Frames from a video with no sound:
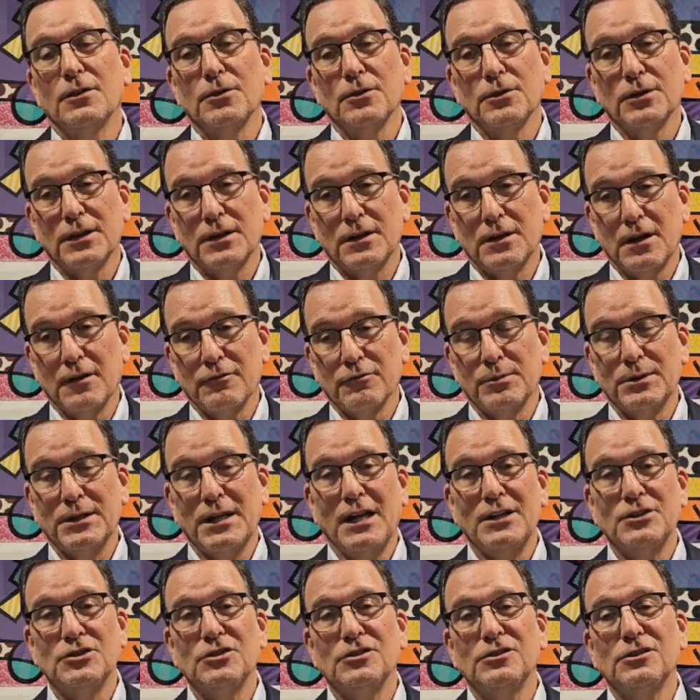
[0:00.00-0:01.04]
other
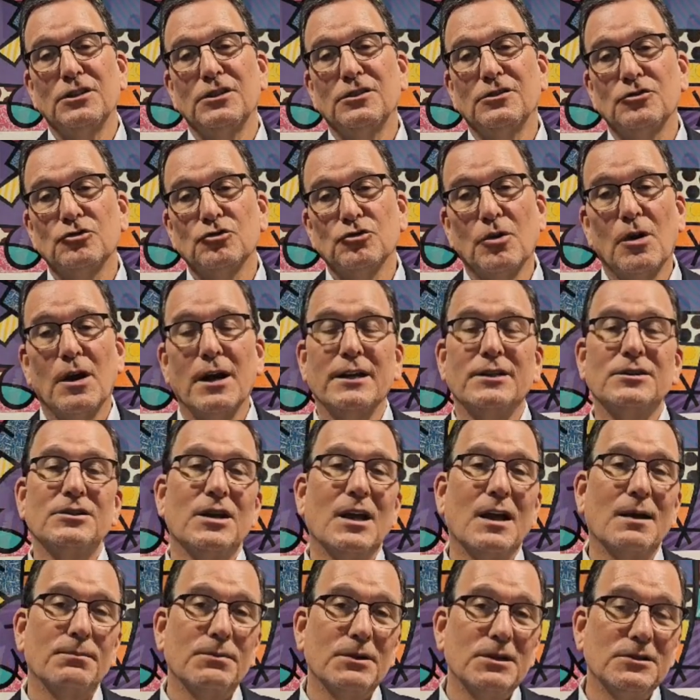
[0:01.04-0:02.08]
government agencies try and
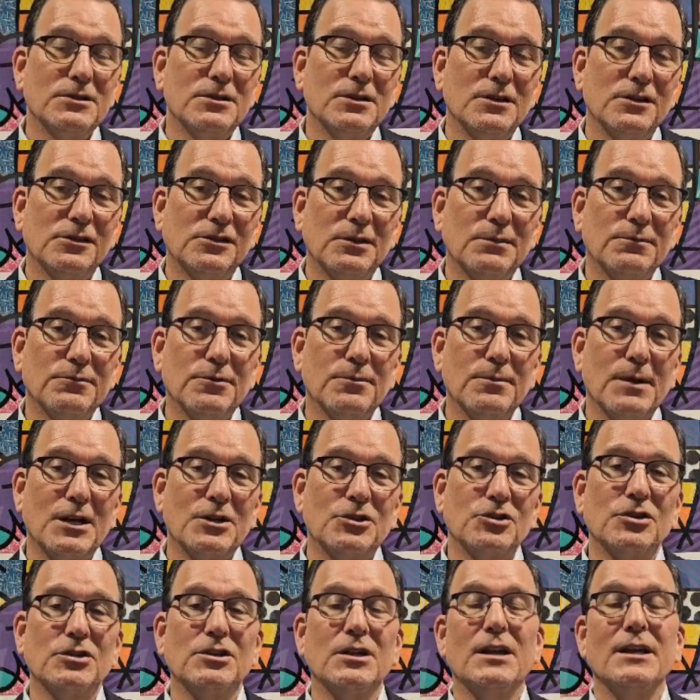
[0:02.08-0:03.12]
tap into this
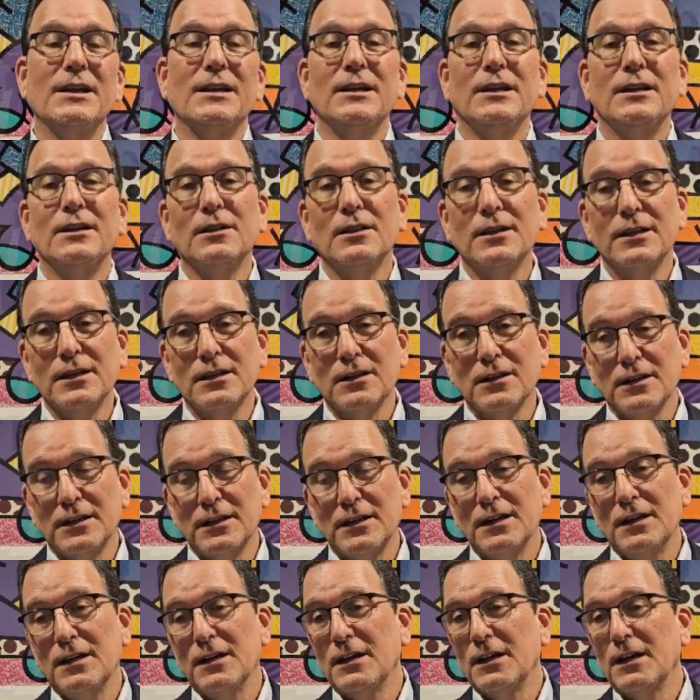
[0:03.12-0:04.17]
information
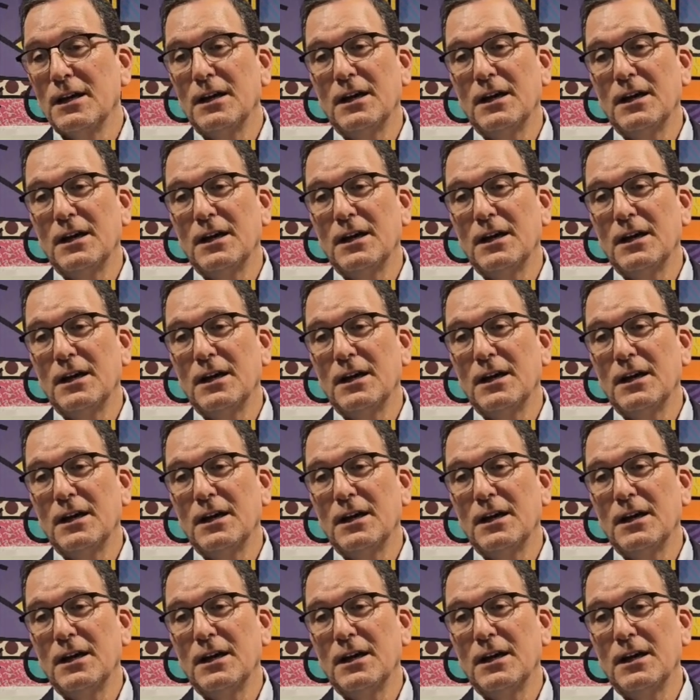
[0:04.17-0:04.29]
illegally,